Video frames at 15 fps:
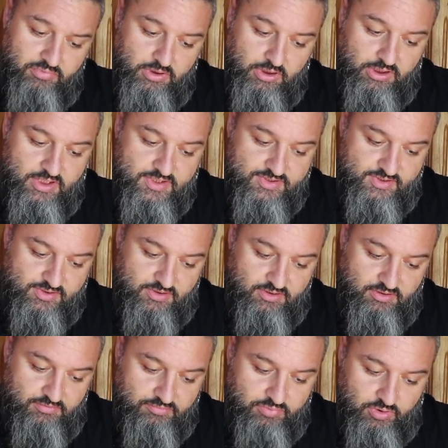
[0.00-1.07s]
It has
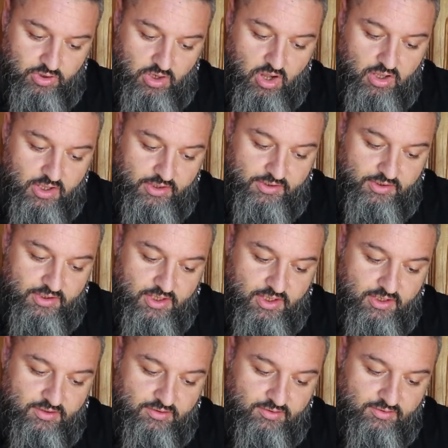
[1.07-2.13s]
a clock and
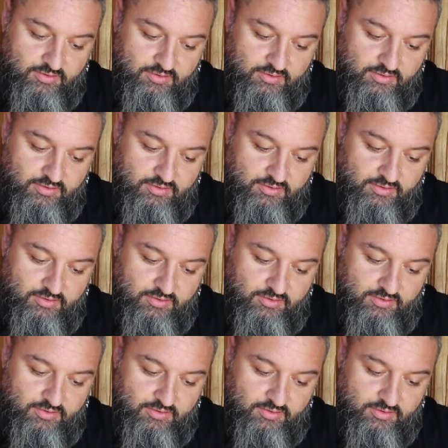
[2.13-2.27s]
date.